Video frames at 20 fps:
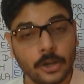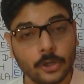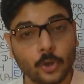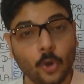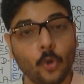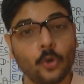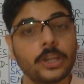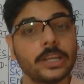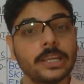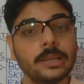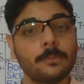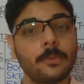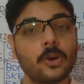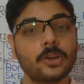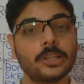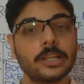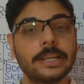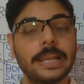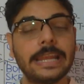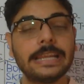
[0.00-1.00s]
Talking
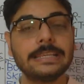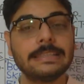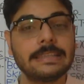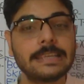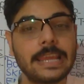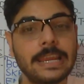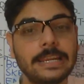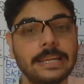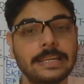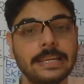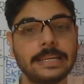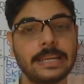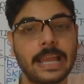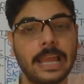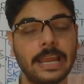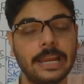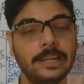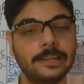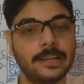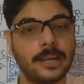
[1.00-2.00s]
about the next
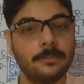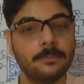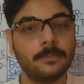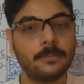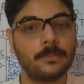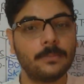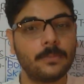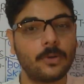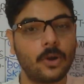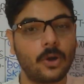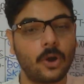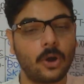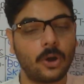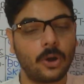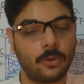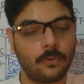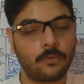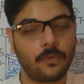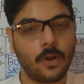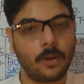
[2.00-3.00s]
criteria in term
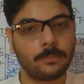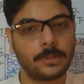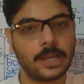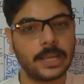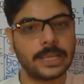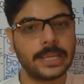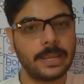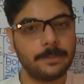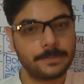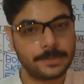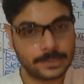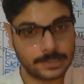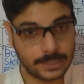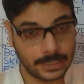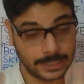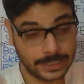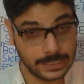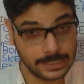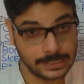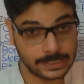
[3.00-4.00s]
from the apes
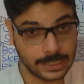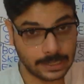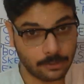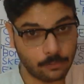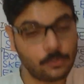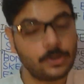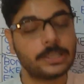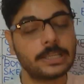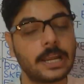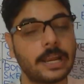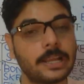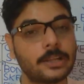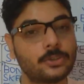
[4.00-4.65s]
condition, which are